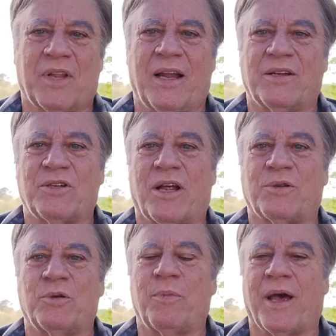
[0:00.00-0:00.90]
And it's not
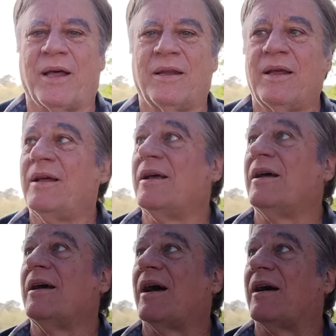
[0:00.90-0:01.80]
too bad.
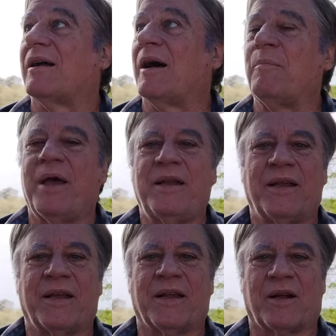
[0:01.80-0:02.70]
I may
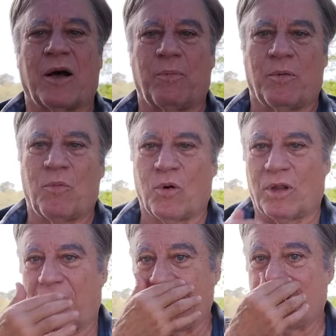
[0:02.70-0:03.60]
need to get a couple more
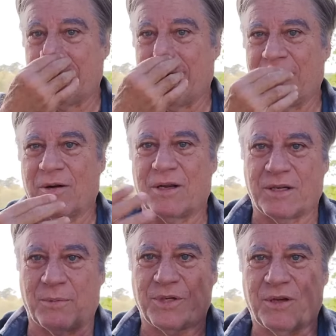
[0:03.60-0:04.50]
lights in here because
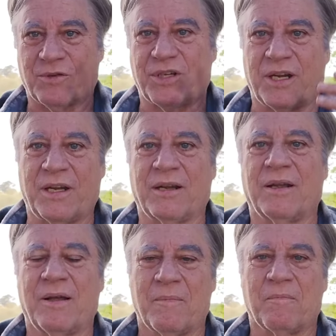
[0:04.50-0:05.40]
I'm still seeing,
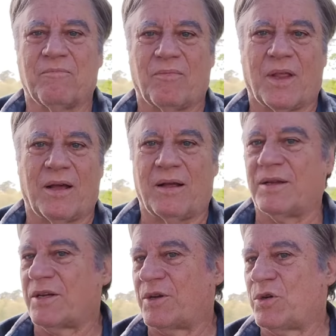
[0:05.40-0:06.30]

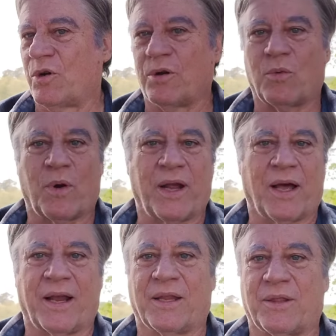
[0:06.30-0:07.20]
as I turn away,
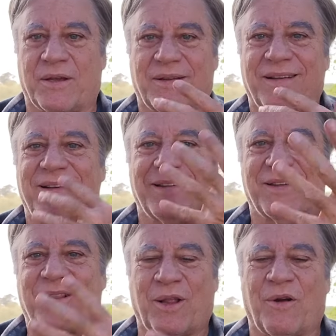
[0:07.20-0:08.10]
I get the
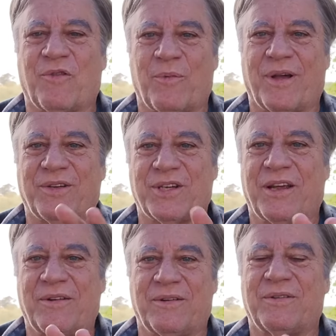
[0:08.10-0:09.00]
glare from my
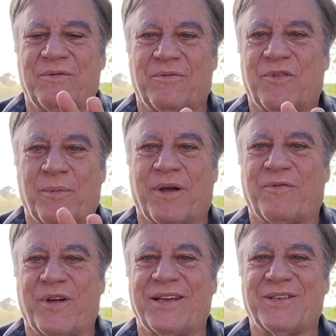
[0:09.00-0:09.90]

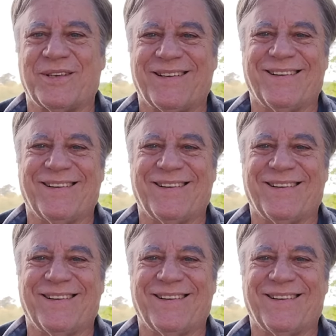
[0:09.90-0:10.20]
face.